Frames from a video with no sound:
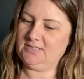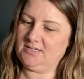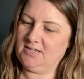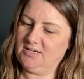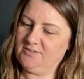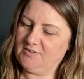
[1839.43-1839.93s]

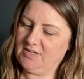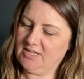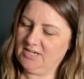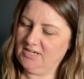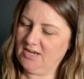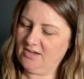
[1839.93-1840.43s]
kind of like a
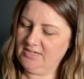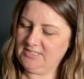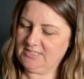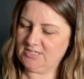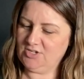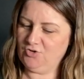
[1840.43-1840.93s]

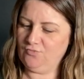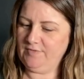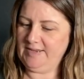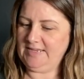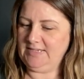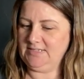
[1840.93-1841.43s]
light
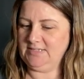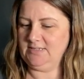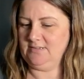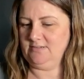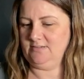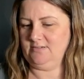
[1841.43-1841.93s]
green,
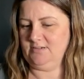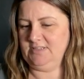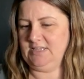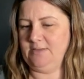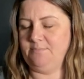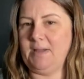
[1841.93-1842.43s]
I
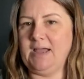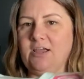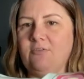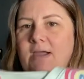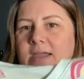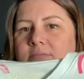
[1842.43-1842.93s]
think,
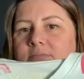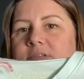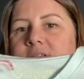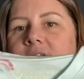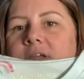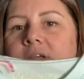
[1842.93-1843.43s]

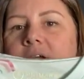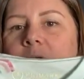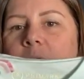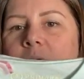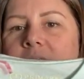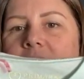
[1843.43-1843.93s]
background
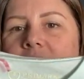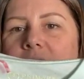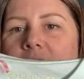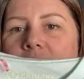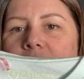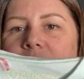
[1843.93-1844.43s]
with
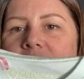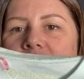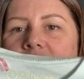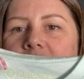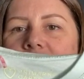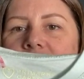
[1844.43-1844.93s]
loads
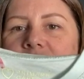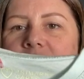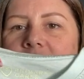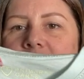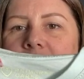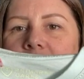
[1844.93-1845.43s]
and loads of
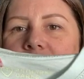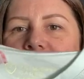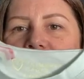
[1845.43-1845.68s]
rainbows